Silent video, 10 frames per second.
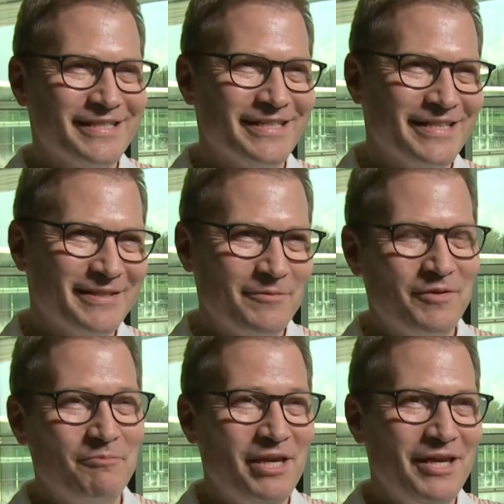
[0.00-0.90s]
with
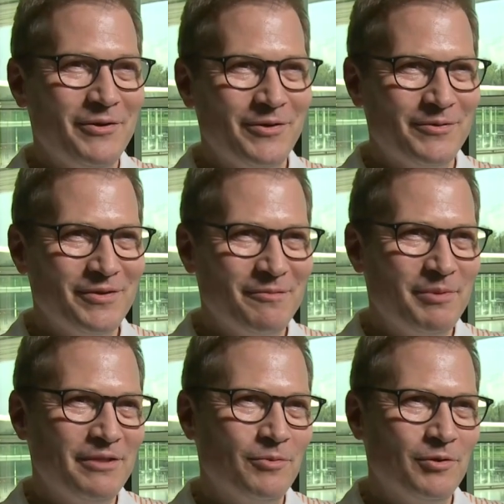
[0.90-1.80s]
me or with the
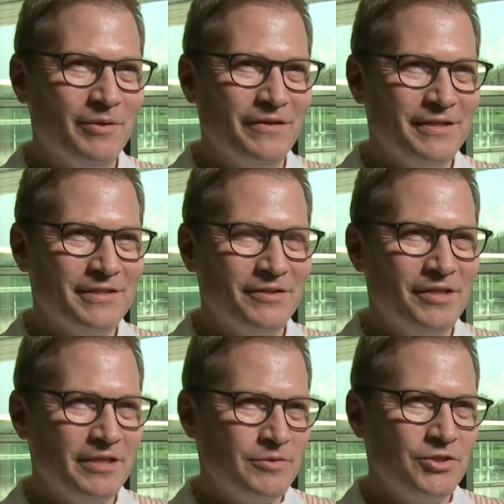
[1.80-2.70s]
pit wall when they start
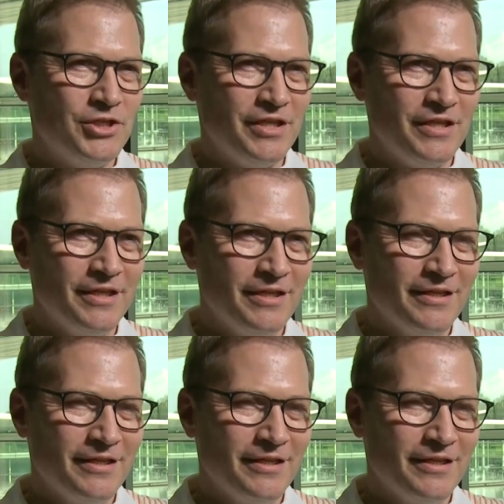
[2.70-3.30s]
next to each other.